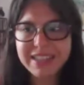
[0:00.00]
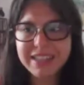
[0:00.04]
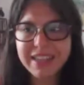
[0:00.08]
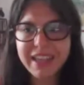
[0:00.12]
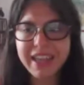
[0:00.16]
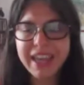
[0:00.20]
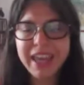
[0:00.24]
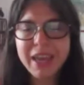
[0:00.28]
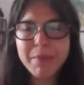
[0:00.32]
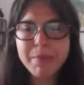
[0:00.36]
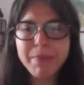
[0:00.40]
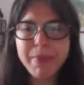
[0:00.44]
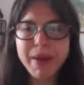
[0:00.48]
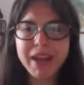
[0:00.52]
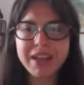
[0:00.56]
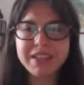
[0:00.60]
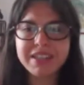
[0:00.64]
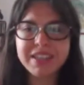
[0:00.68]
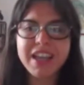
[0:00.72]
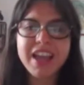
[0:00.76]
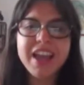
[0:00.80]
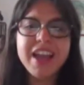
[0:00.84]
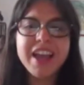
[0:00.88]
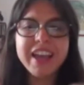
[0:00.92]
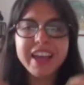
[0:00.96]
lasting
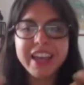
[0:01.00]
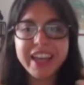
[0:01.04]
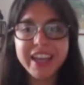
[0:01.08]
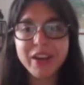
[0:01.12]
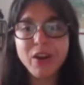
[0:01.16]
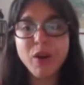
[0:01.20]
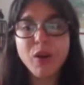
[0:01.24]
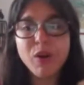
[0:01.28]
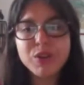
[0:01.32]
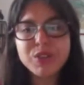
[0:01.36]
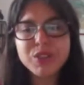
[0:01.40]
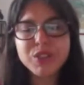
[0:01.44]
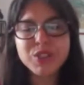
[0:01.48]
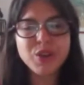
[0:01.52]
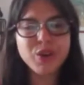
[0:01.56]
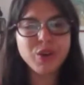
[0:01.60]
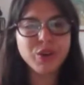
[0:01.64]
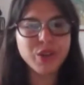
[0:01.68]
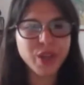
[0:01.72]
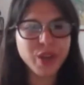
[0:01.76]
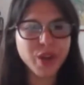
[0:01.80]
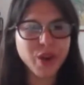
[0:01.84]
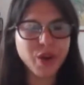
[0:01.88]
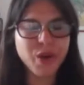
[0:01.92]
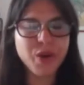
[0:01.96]
impact. It also,
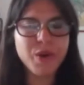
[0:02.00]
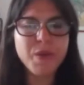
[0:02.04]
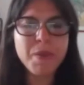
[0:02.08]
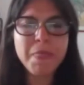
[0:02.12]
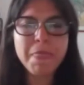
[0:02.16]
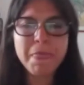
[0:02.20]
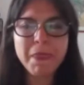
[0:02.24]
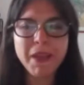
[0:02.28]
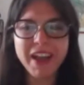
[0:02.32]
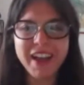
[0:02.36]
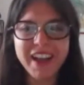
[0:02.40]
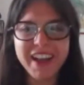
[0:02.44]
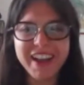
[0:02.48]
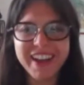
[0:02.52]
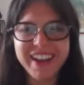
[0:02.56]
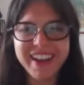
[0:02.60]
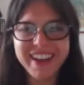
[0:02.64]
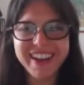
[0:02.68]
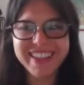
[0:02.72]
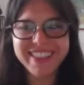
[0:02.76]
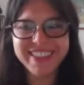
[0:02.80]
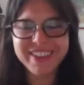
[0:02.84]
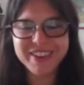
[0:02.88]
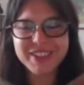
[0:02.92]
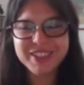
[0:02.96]
you know,
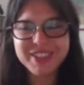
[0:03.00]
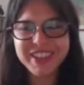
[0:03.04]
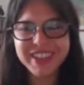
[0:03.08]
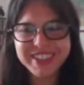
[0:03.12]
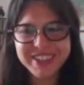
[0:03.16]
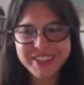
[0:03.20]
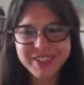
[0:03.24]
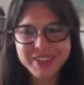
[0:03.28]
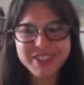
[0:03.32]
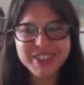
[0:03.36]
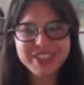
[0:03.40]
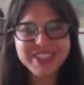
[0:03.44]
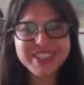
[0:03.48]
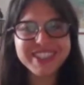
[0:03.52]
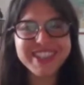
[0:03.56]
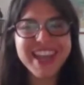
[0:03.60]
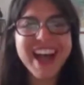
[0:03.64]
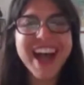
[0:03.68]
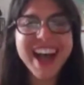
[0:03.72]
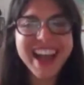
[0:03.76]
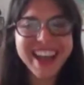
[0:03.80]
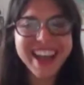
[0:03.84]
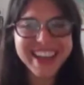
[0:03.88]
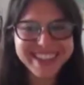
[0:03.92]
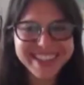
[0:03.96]
there is a
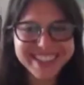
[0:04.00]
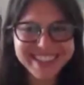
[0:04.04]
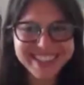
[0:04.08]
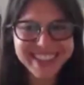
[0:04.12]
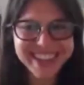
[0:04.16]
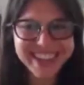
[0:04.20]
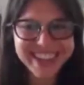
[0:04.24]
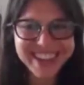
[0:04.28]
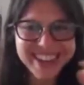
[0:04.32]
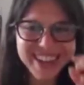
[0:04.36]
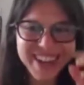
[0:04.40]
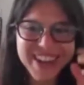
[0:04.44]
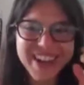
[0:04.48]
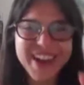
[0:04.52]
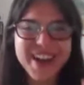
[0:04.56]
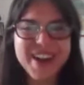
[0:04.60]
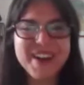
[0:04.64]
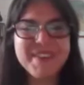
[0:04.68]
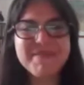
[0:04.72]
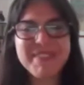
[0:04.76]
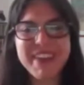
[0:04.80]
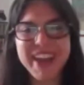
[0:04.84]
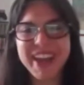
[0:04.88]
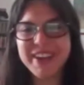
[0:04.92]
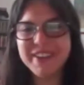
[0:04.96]
size
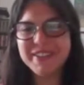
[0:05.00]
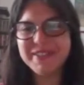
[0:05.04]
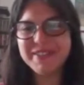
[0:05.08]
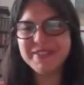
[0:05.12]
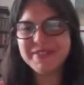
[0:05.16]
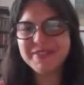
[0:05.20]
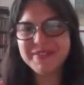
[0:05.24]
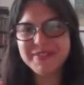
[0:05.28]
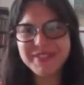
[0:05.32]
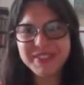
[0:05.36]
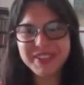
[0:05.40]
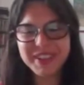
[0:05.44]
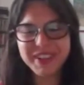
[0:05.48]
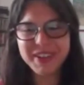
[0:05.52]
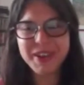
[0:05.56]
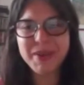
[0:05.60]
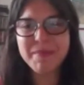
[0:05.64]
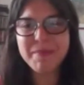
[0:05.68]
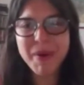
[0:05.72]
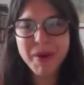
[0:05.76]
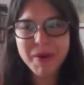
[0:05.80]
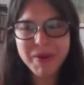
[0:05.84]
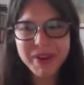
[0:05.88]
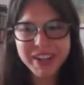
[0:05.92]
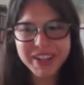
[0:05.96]
kind of
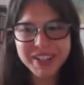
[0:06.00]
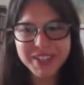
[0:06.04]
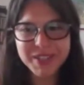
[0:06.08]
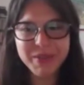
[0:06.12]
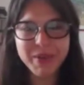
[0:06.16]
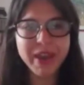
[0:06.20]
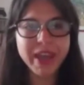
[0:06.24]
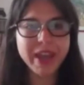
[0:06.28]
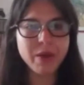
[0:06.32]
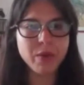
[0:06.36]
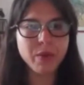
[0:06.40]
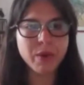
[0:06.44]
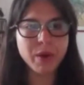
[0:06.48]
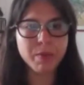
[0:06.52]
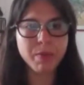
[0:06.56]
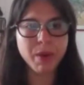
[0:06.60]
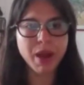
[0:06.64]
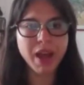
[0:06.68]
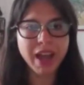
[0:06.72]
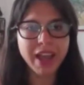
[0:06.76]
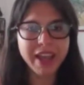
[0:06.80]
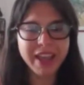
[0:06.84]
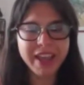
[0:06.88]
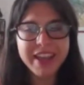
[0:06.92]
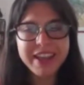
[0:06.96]
component to it,
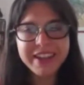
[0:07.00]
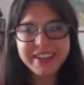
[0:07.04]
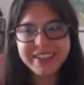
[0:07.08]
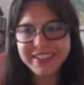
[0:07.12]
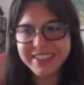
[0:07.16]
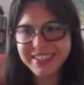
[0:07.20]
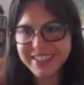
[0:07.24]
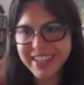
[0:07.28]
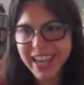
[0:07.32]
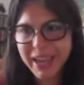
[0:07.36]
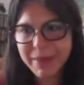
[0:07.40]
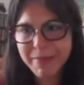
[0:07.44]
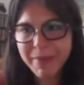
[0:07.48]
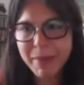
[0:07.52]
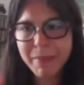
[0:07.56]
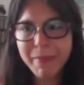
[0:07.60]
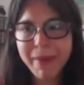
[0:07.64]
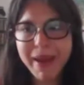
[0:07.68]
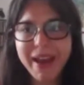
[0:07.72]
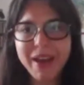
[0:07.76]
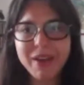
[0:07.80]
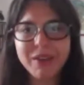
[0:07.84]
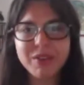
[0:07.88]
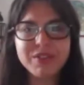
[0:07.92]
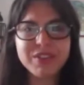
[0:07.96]
whereby the same
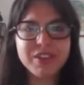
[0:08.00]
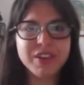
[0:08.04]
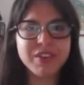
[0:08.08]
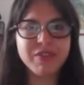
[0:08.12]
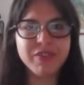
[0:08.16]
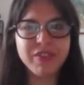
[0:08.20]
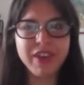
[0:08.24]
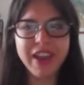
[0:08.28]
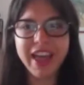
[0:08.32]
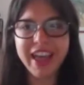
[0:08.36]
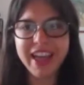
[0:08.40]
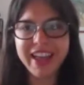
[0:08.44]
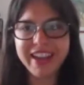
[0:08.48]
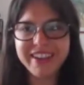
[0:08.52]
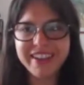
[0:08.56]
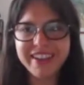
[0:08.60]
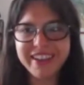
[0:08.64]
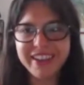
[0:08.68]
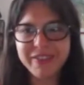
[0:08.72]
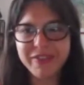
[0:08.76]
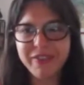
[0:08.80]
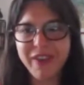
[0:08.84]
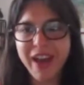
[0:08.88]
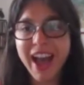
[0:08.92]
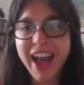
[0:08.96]
amount of lead,
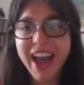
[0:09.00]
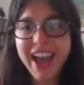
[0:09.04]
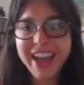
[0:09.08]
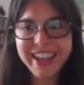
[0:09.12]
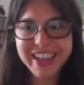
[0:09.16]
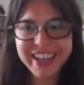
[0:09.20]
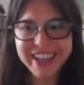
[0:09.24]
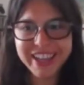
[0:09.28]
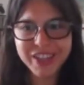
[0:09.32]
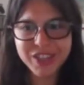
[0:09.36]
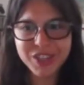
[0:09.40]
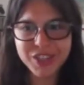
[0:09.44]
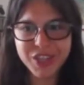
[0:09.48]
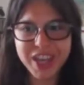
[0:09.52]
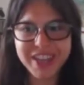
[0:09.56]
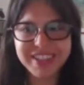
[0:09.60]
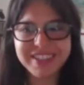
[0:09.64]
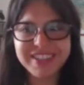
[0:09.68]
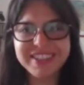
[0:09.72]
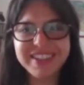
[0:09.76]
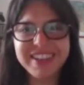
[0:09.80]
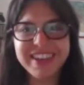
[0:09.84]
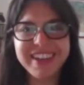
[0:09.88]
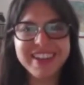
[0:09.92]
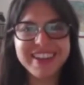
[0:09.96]
if I
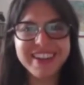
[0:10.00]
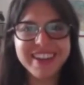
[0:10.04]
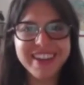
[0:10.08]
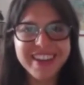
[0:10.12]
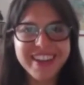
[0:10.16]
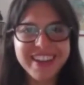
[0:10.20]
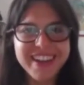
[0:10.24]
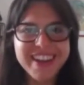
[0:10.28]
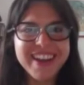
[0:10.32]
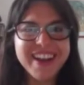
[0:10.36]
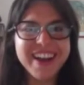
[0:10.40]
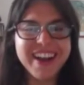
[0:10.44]
ingest it,